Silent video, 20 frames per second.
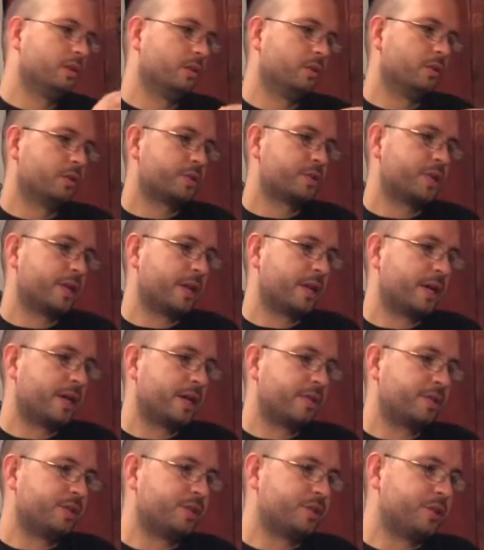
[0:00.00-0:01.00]
Looks like I
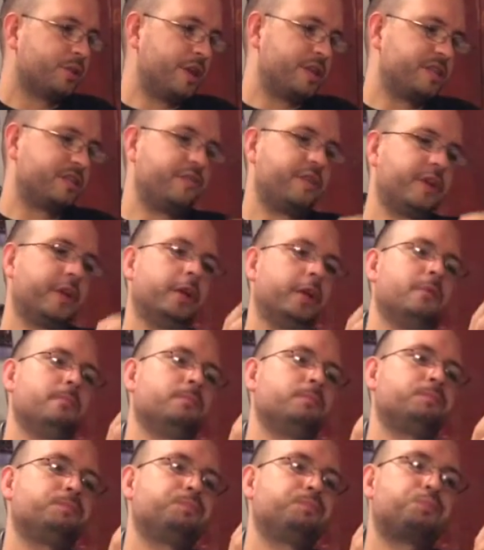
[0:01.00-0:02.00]
got the Chase figure.
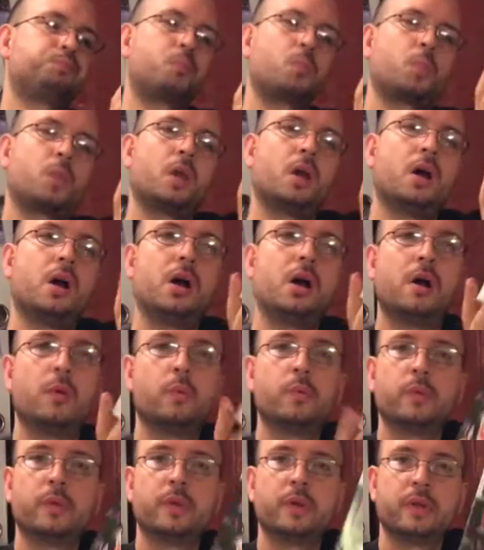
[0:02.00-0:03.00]

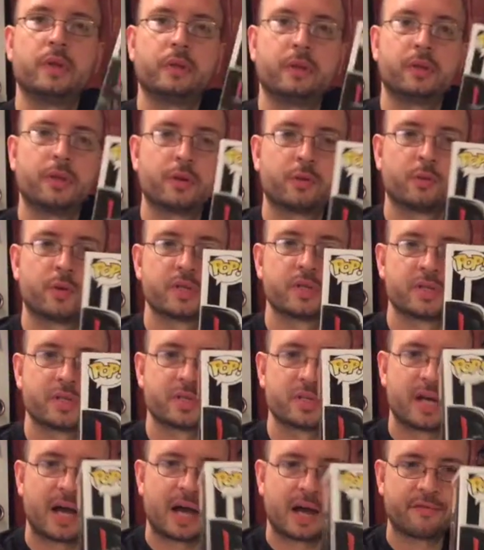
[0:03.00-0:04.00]
The other one is the
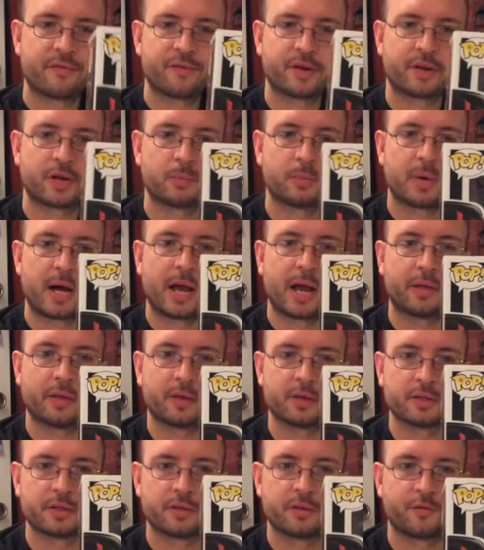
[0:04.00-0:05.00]
TIE Fighter pilot,
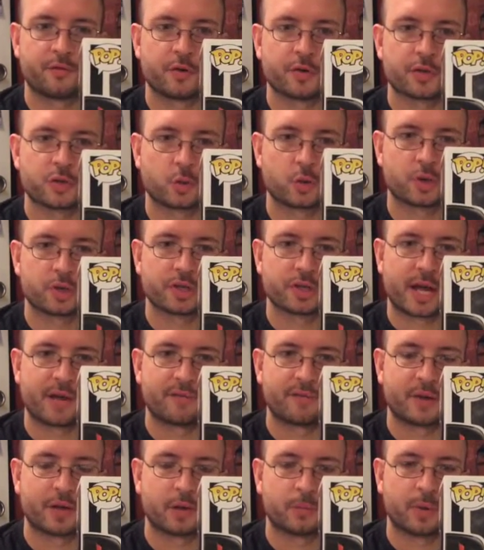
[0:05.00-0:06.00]
the First Order TIE
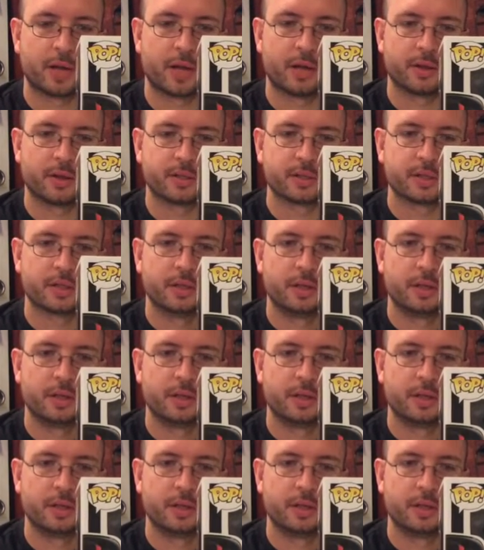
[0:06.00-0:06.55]
Fighter pilot.